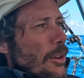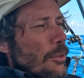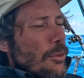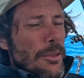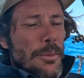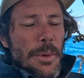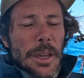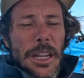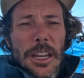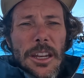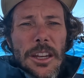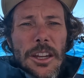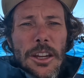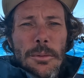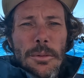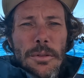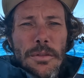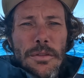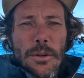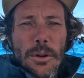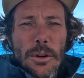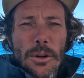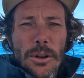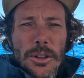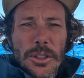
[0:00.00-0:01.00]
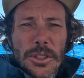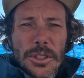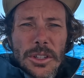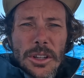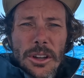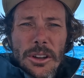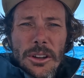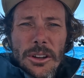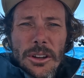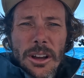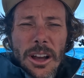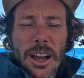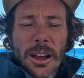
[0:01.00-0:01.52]
We've been in here before,
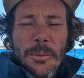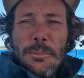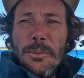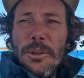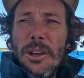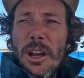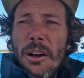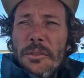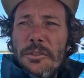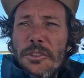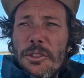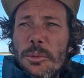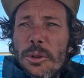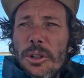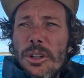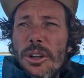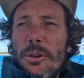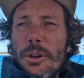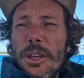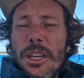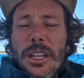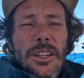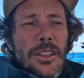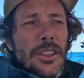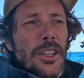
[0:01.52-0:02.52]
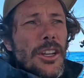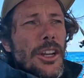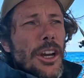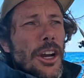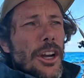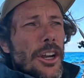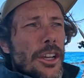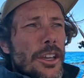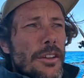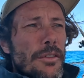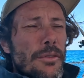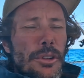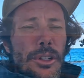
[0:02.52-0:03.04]
so I'm comfortable going in in the
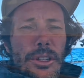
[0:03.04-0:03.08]
dark if